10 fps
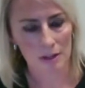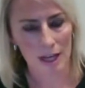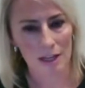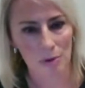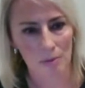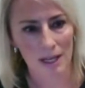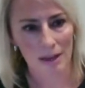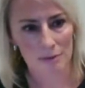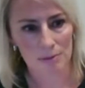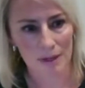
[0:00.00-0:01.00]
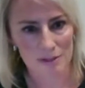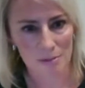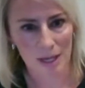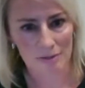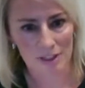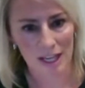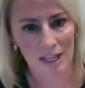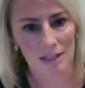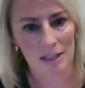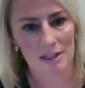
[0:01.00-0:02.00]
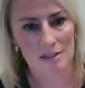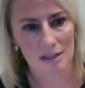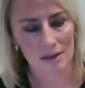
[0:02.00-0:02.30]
guide where we have the resume of the candidates,